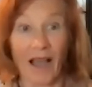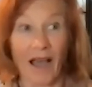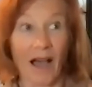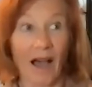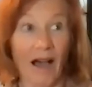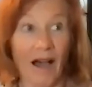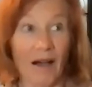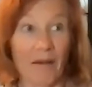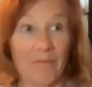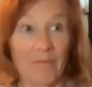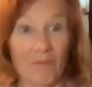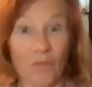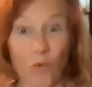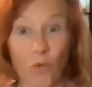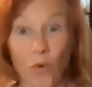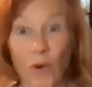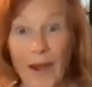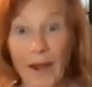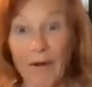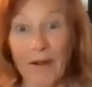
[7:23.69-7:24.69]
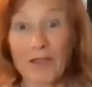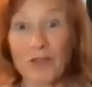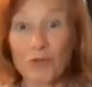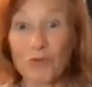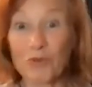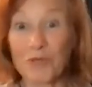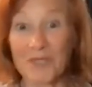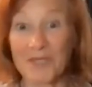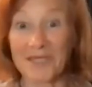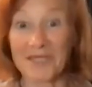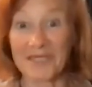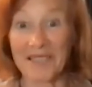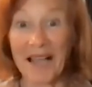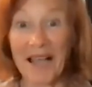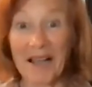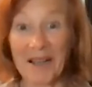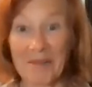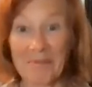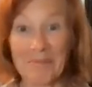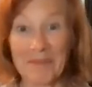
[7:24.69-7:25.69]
Um, where are you stuck?